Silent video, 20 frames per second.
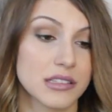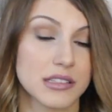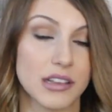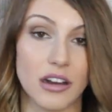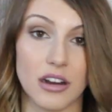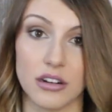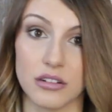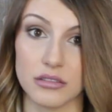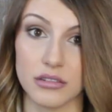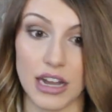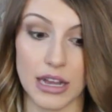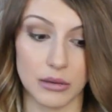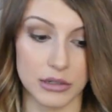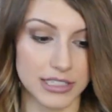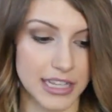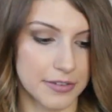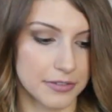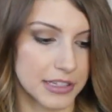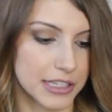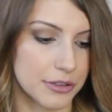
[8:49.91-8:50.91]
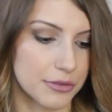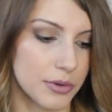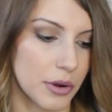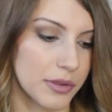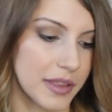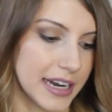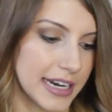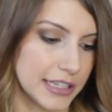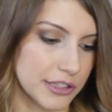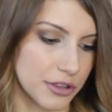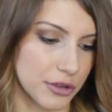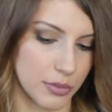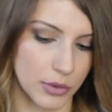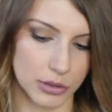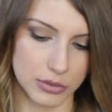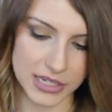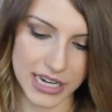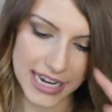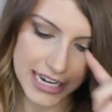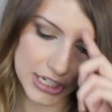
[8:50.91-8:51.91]
so I will definitely throw that into the
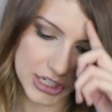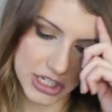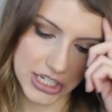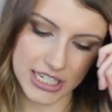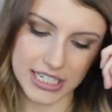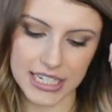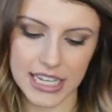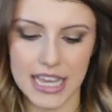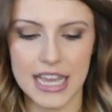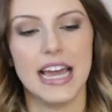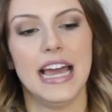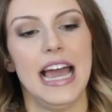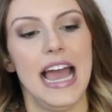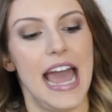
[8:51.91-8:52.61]
rotation.